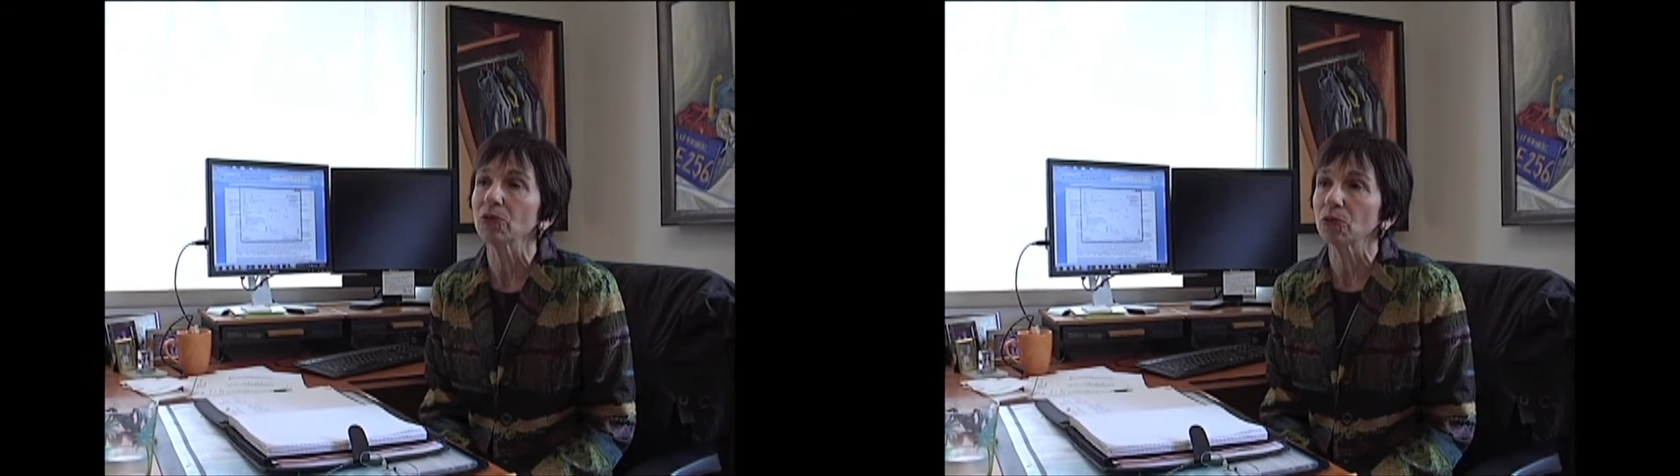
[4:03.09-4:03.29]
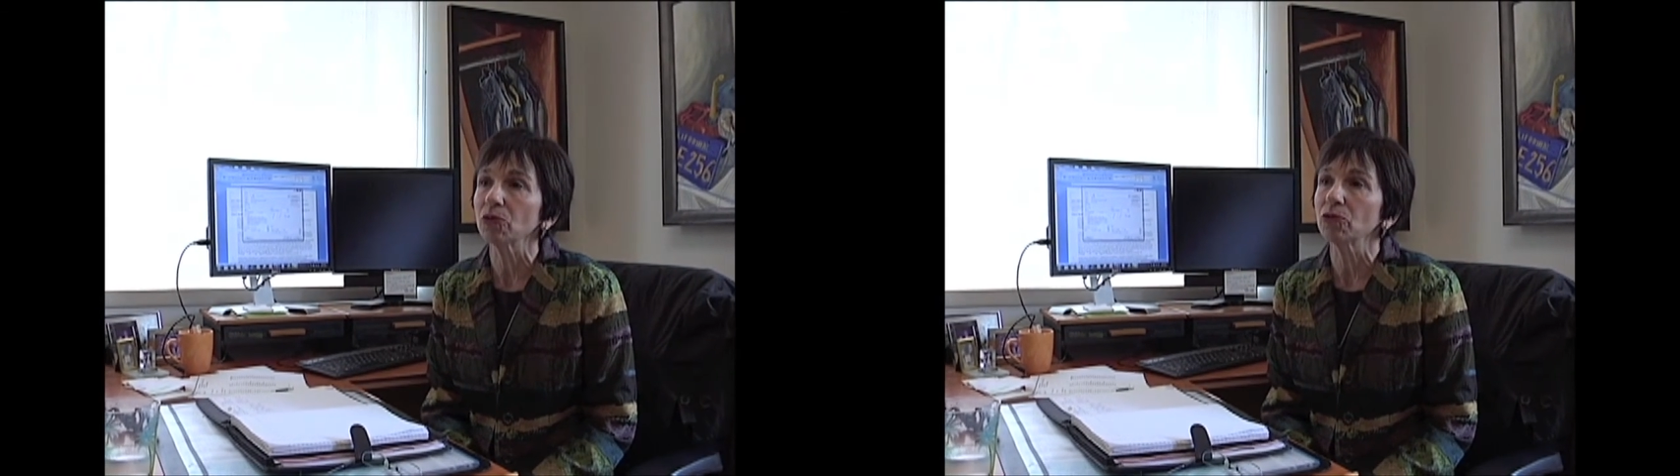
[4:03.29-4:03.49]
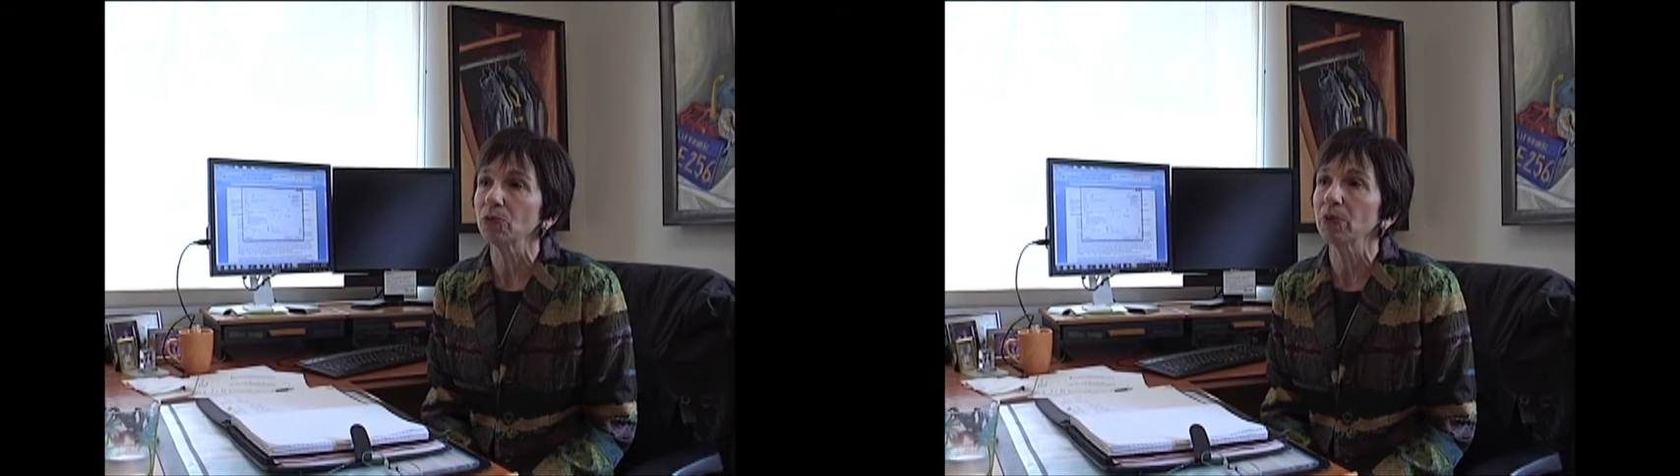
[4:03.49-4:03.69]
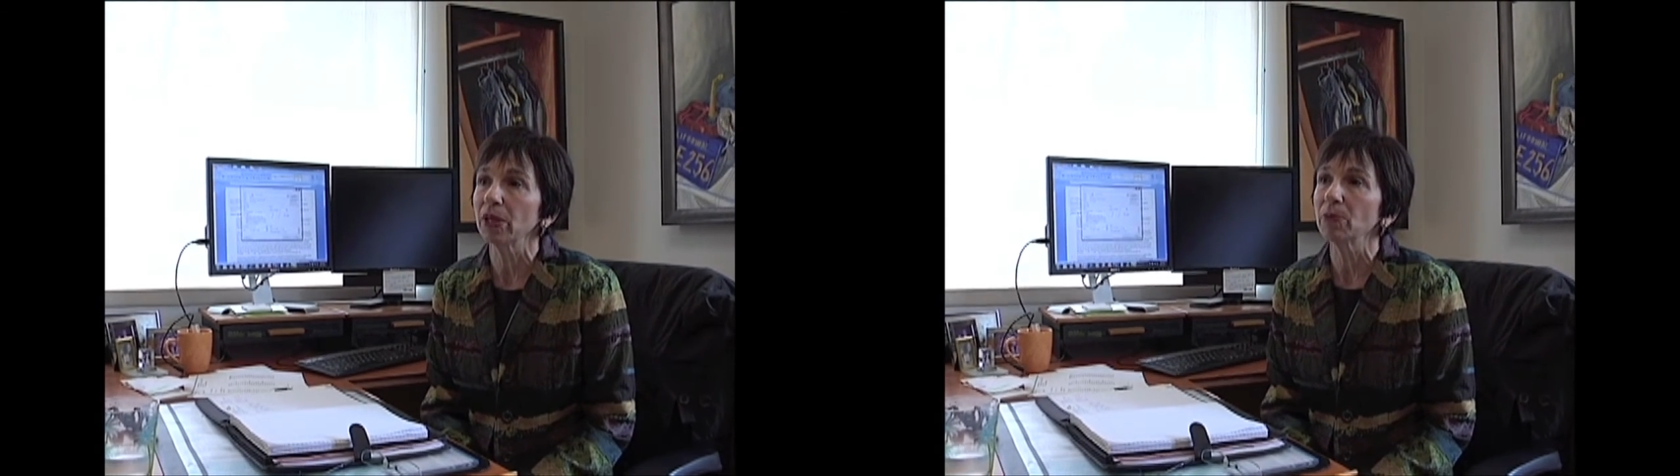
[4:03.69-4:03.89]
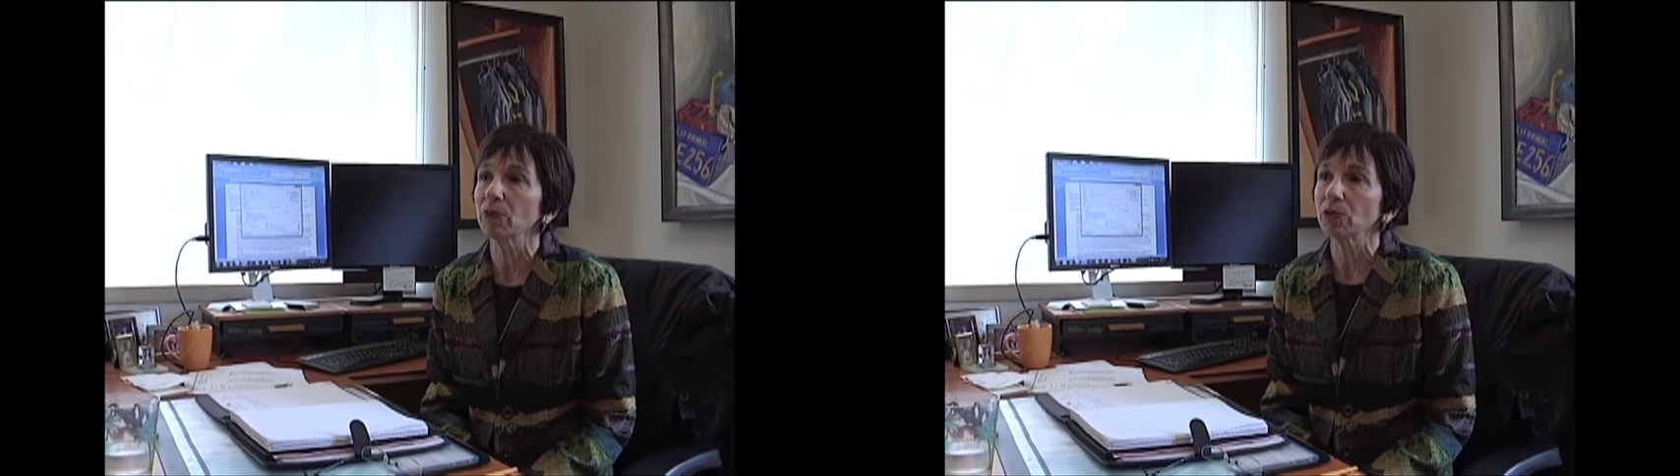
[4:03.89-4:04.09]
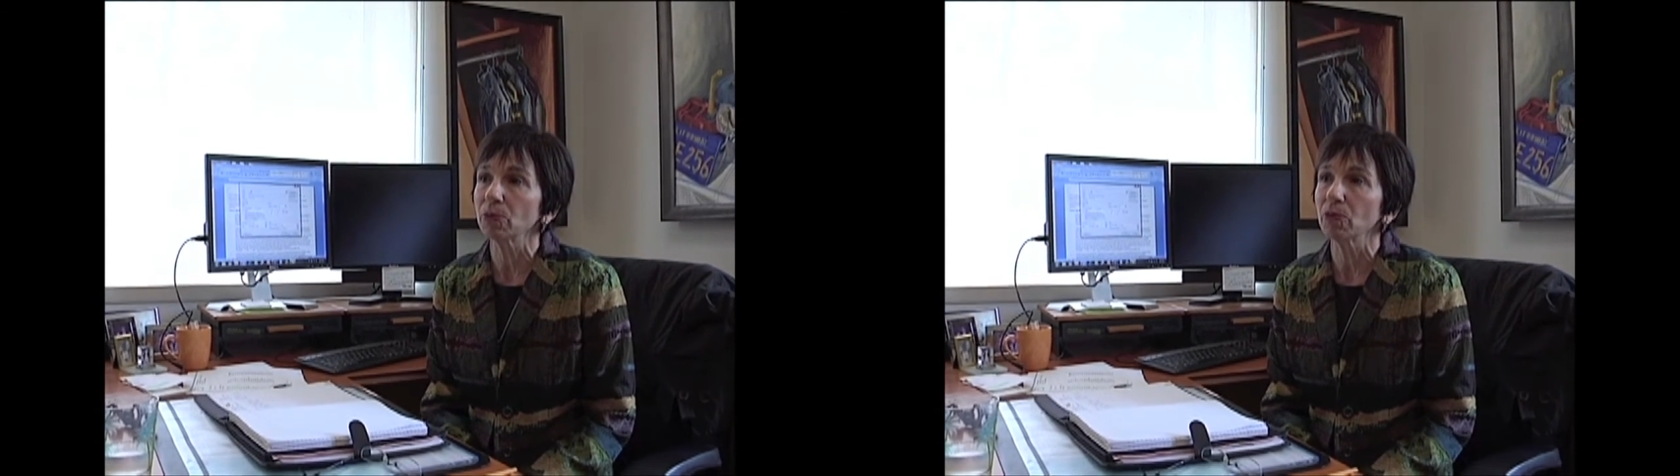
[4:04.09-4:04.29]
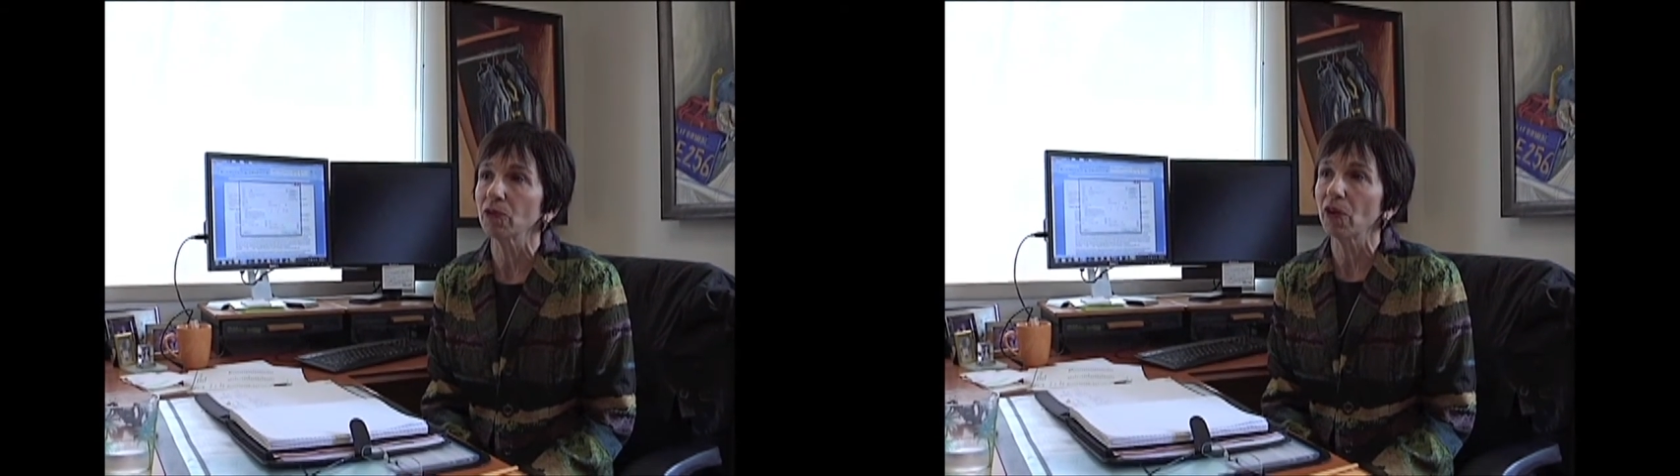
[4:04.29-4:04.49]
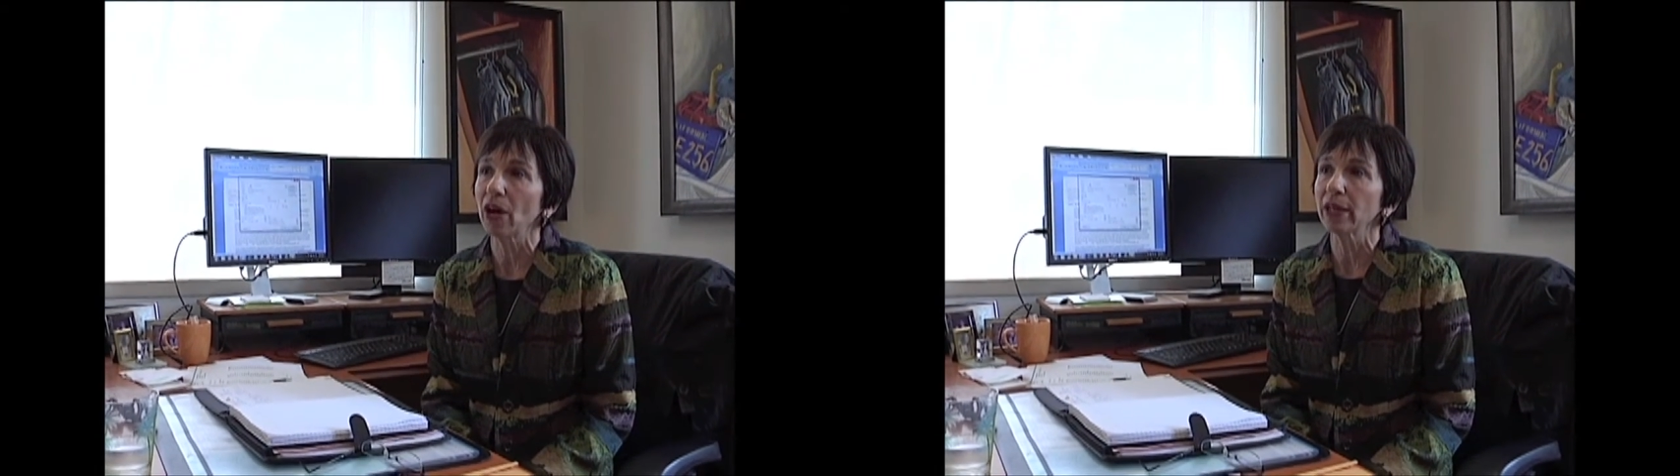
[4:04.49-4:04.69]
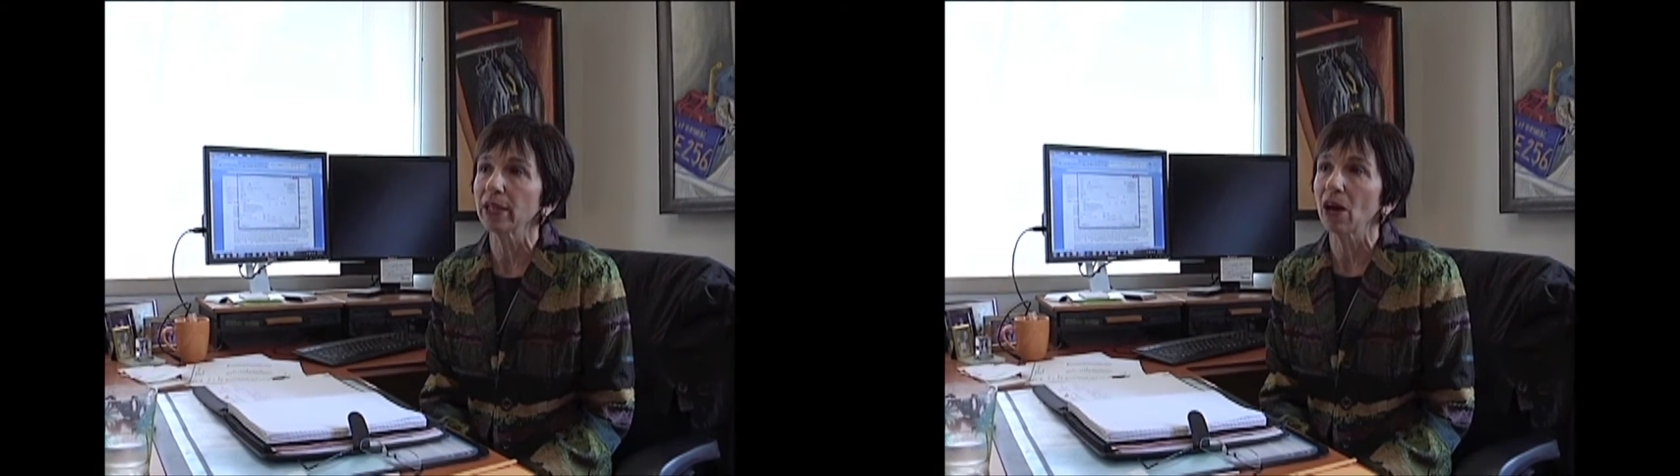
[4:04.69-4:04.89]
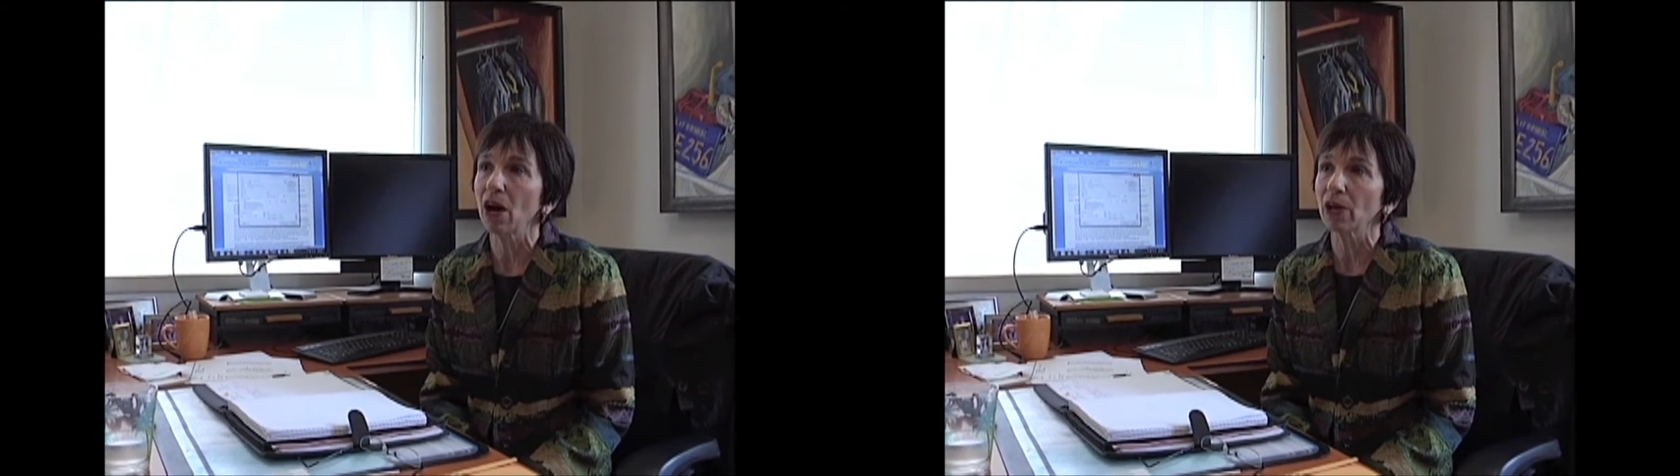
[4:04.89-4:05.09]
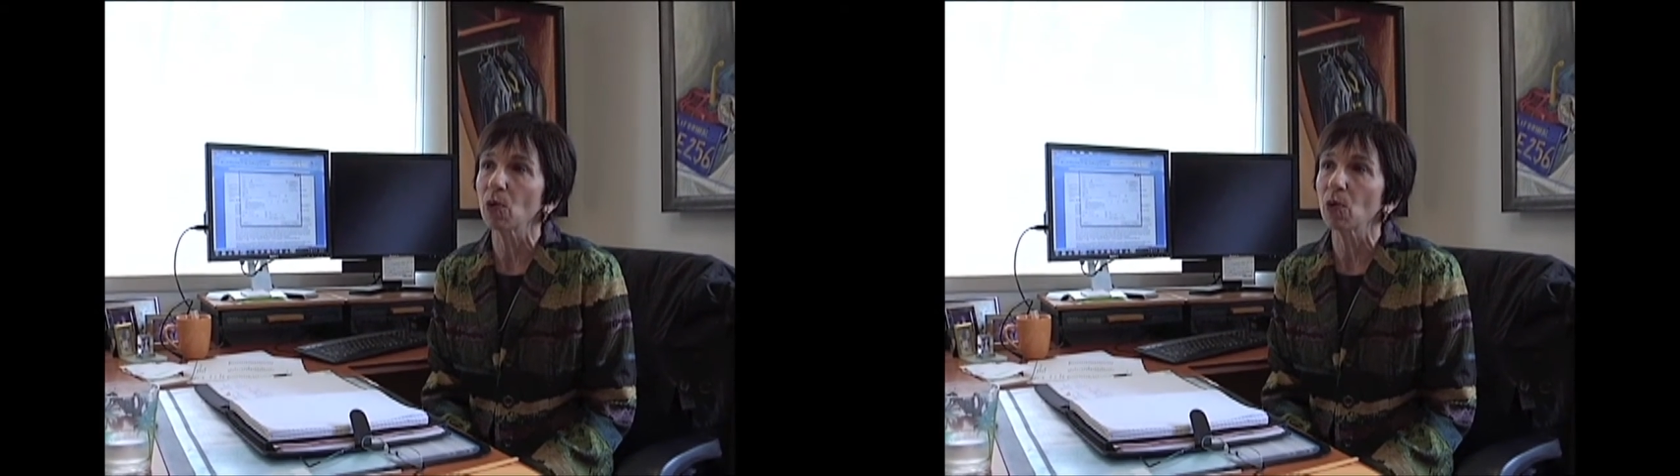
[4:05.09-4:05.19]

order to be able to provide a high